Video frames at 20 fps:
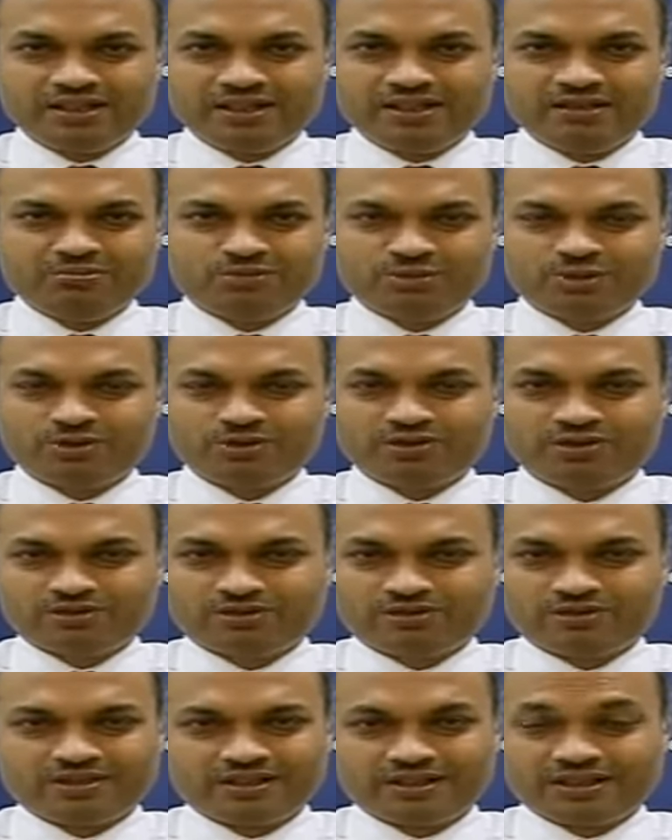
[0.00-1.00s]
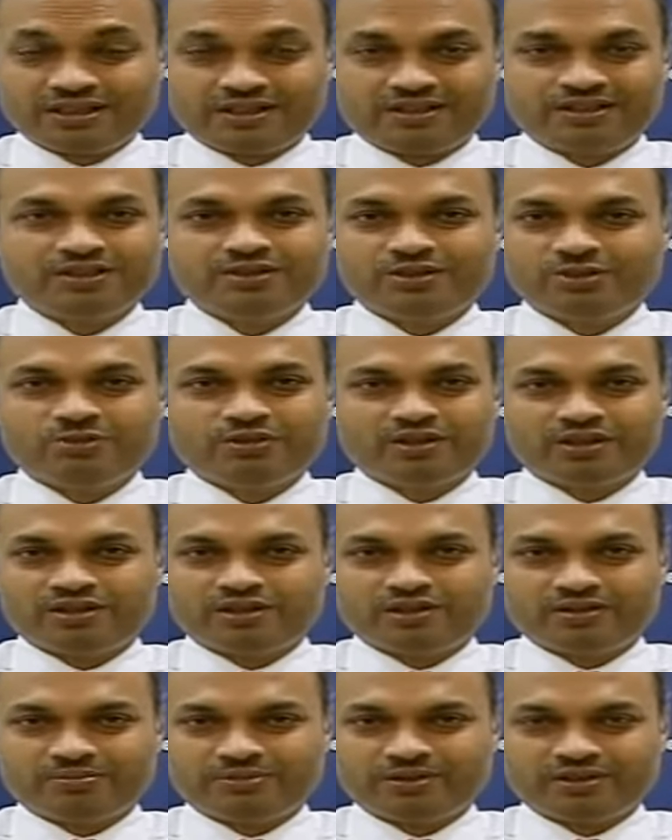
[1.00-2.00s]
In most of those elections, you would have
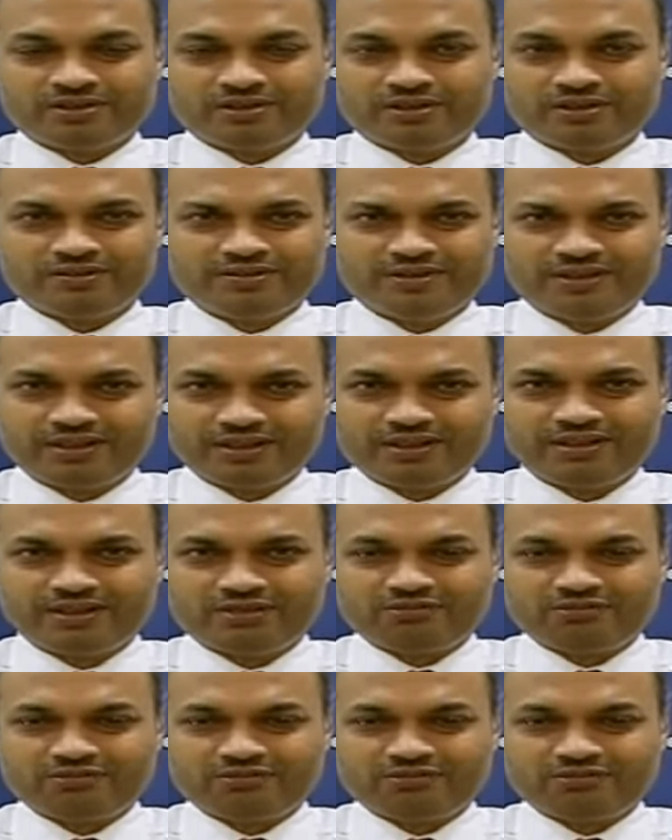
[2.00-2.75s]
got a positive return.